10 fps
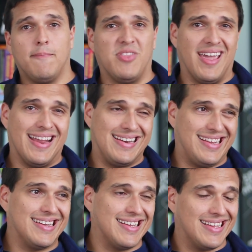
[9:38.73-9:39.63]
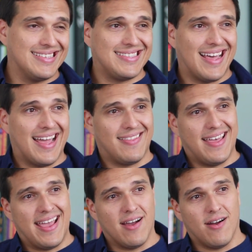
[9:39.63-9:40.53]
The idea is that
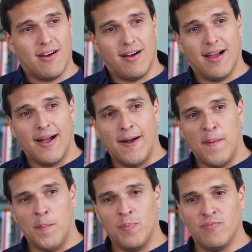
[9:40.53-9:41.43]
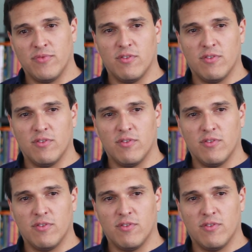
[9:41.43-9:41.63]
they are um,